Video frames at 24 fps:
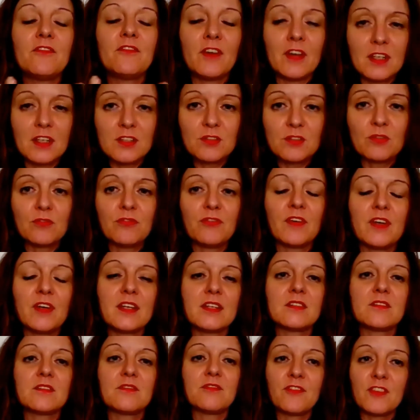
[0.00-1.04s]

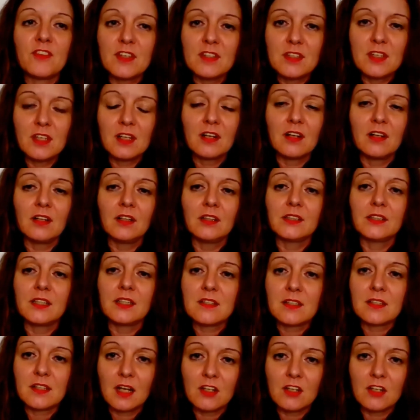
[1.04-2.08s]
face-to-face physical
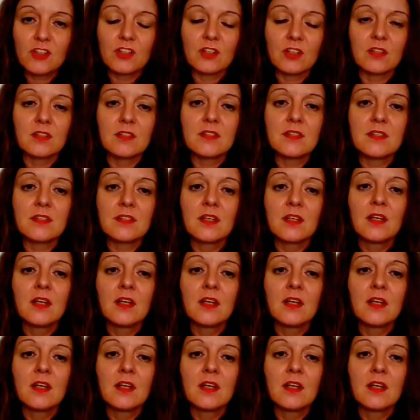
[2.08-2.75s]
discussions